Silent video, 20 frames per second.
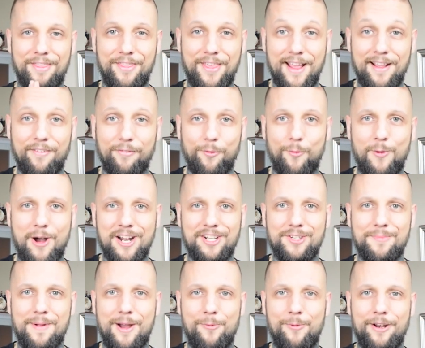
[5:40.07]
thanks for
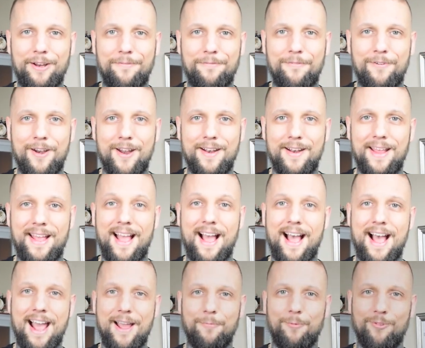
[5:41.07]
watching, my winning friend.
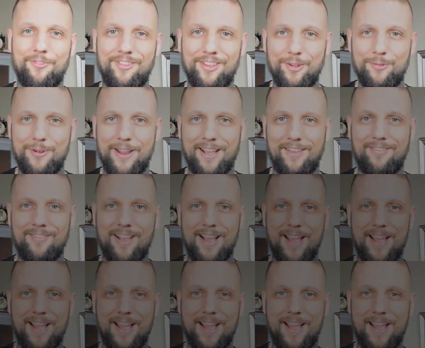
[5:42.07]
I will see you next